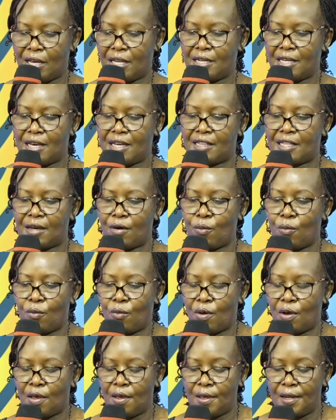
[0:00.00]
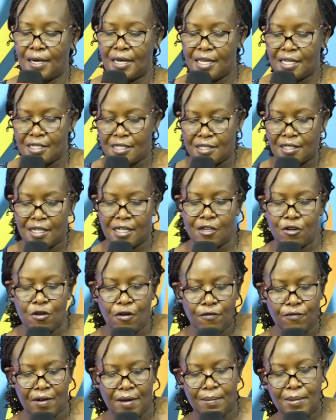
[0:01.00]
any other uh, lady in
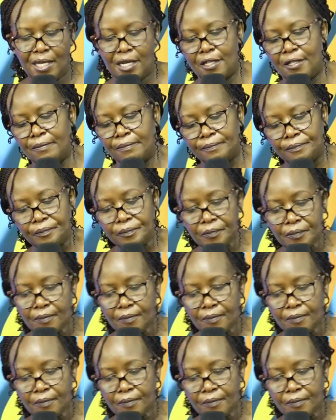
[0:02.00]
your family,